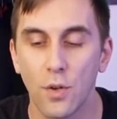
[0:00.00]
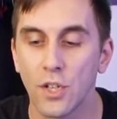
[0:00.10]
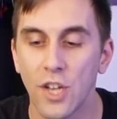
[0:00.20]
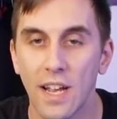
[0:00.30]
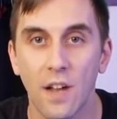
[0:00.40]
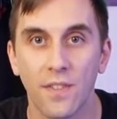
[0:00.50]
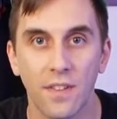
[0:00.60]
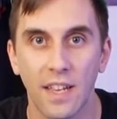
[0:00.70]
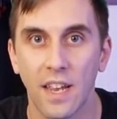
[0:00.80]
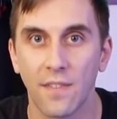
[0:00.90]
you can check out the
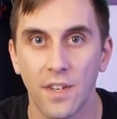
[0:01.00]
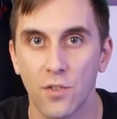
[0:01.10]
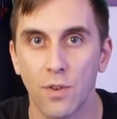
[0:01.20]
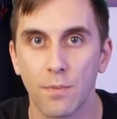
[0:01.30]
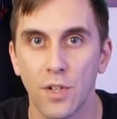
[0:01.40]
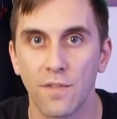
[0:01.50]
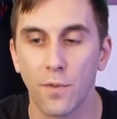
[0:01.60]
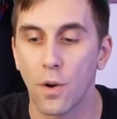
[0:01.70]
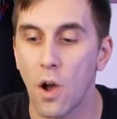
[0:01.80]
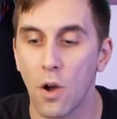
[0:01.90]
link in the description
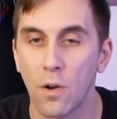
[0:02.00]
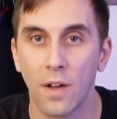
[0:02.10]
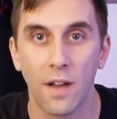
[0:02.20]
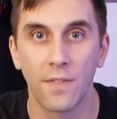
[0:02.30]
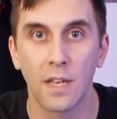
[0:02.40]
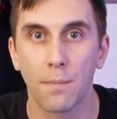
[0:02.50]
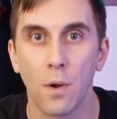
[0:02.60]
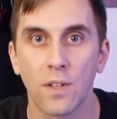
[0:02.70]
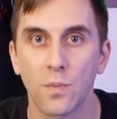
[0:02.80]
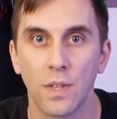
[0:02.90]
for all of the
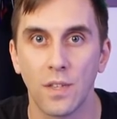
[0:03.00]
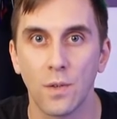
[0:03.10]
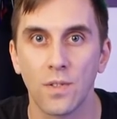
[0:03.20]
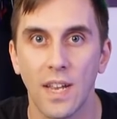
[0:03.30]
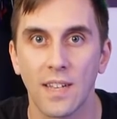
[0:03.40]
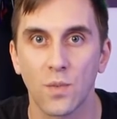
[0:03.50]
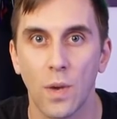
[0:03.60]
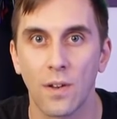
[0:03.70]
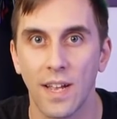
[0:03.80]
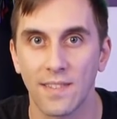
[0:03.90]
components we use as
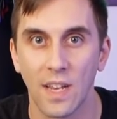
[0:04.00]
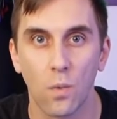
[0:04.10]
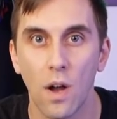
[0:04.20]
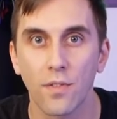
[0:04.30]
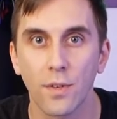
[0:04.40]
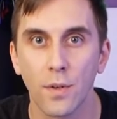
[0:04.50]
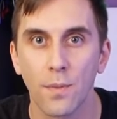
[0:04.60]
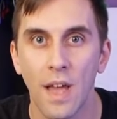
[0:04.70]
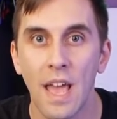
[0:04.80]
well as a walkthrough.